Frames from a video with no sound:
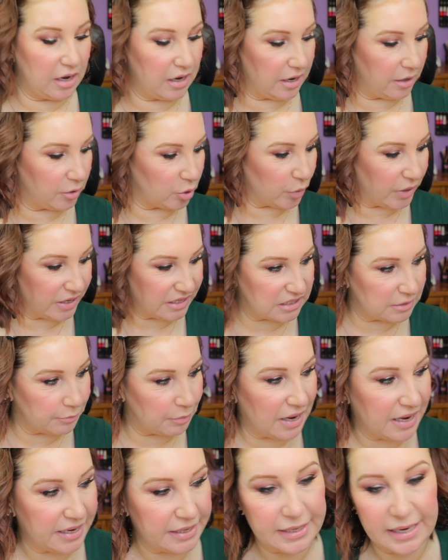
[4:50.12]
how do I
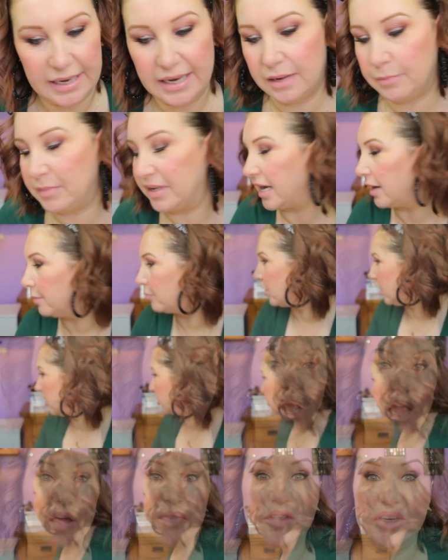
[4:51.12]
explain it? Let me get a
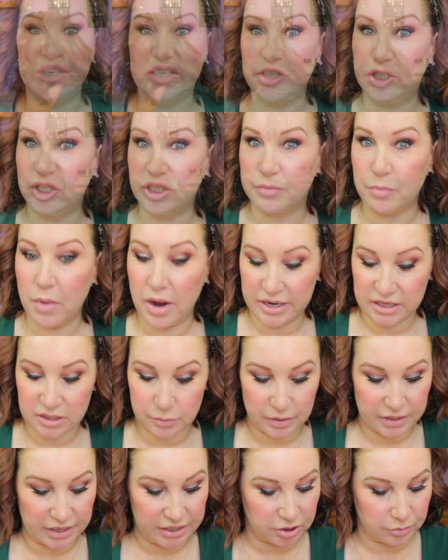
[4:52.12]
brush. This is just my
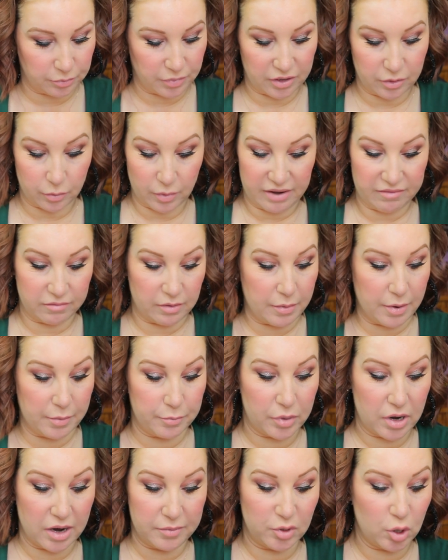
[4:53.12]
explanation, by the way.
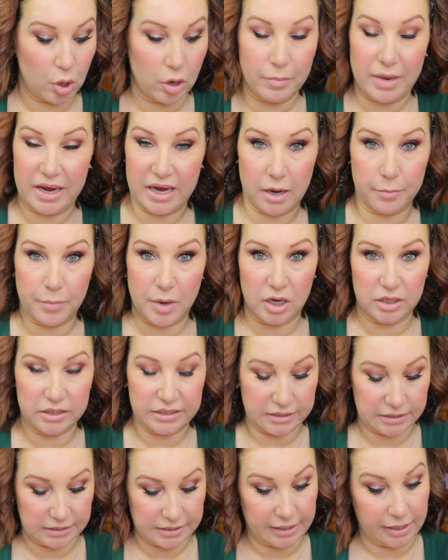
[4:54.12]
Remember, I'm not a makeup
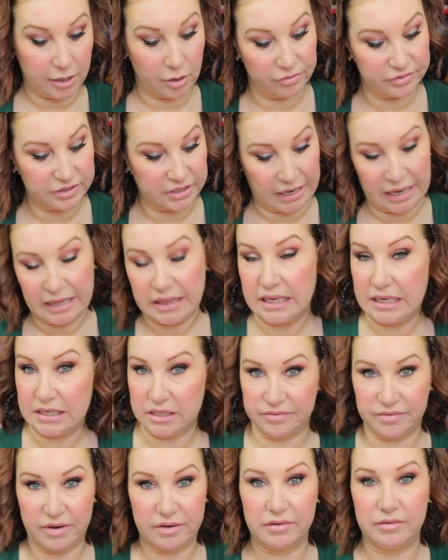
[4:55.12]
artist and I often get
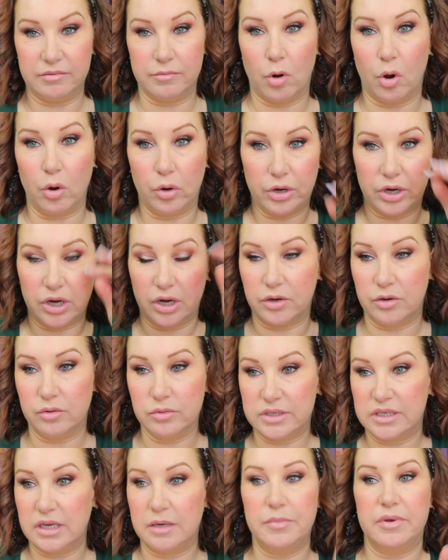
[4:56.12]
things very wrong. You know, you'll
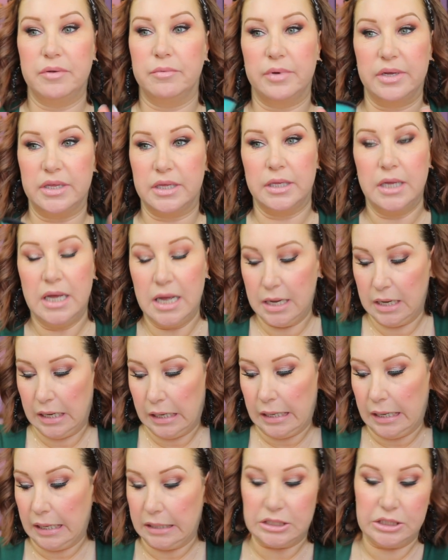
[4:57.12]
see me with
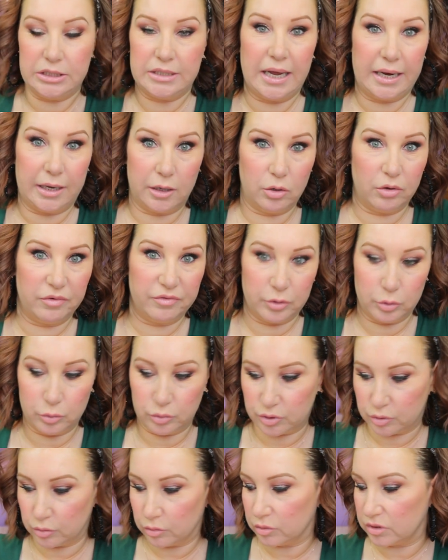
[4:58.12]
lashes hanging off and all
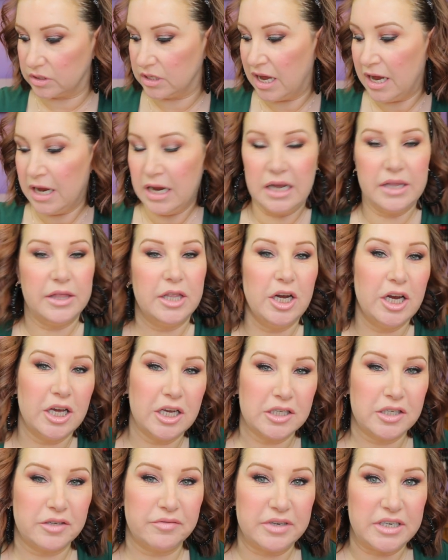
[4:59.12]
sorts. In the
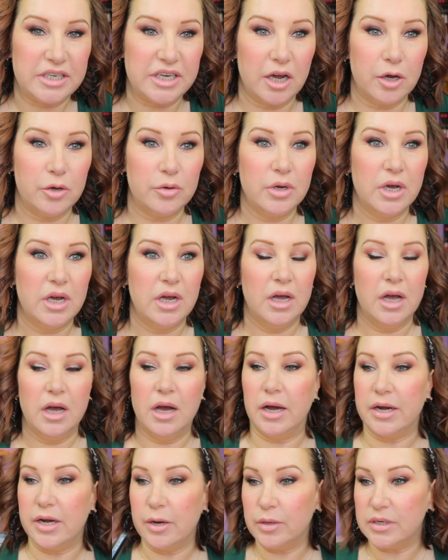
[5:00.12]
last video,
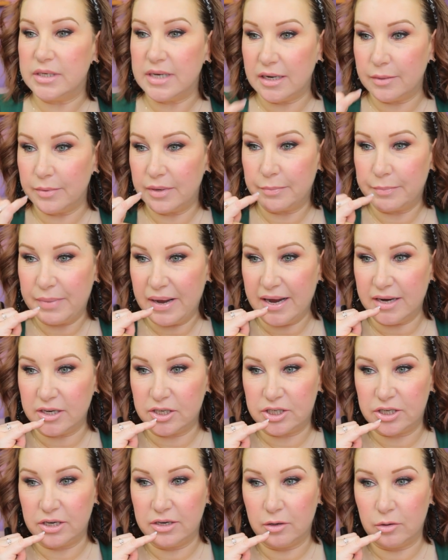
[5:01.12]
I noticed I had a big
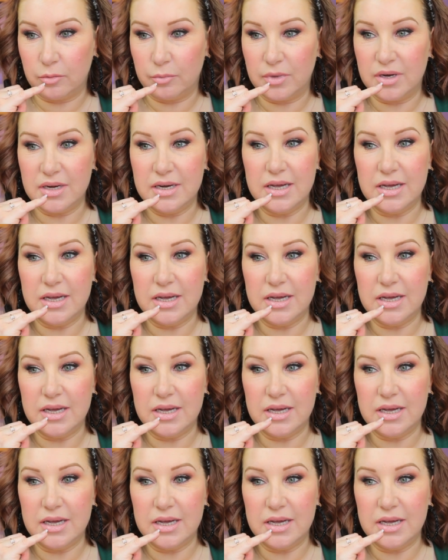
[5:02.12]
patch on my